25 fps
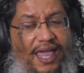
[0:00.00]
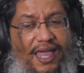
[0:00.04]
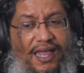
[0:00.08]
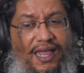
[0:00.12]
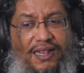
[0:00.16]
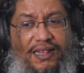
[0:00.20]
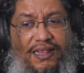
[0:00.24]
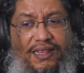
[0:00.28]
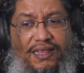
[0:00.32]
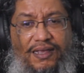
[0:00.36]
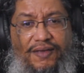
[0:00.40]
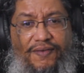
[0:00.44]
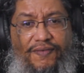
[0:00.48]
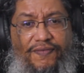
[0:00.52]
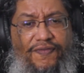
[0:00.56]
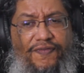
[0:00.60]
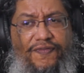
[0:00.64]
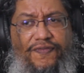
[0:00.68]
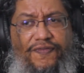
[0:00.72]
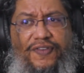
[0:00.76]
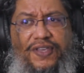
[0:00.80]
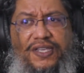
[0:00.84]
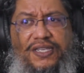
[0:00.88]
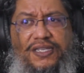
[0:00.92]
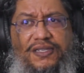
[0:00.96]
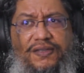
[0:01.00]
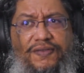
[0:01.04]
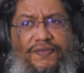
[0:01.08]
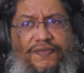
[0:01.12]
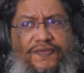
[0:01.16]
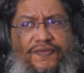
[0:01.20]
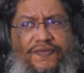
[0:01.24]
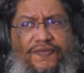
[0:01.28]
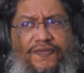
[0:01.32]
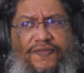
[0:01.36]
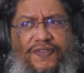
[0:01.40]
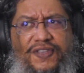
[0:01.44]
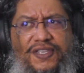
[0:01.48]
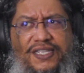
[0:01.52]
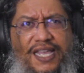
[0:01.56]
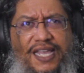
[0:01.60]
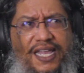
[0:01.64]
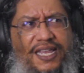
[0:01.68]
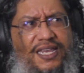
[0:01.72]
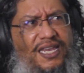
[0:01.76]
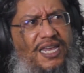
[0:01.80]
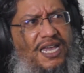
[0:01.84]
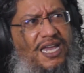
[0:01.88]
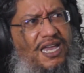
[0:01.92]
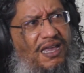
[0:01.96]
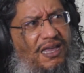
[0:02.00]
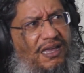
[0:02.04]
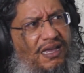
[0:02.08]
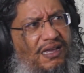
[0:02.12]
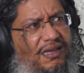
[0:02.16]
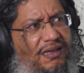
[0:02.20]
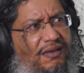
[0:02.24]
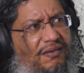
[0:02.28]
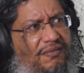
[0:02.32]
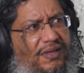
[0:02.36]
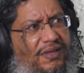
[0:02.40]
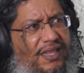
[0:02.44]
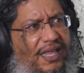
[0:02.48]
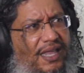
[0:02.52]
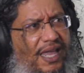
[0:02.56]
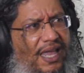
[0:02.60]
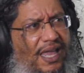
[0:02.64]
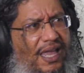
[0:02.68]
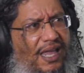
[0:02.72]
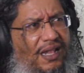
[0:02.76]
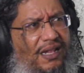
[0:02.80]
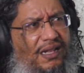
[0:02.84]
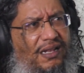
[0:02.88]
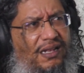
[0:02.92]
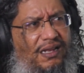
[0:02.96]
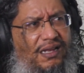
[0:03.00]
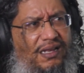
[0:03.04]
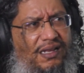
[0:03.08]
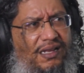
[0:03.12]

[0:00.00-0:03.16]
And the Visenya? What the hell?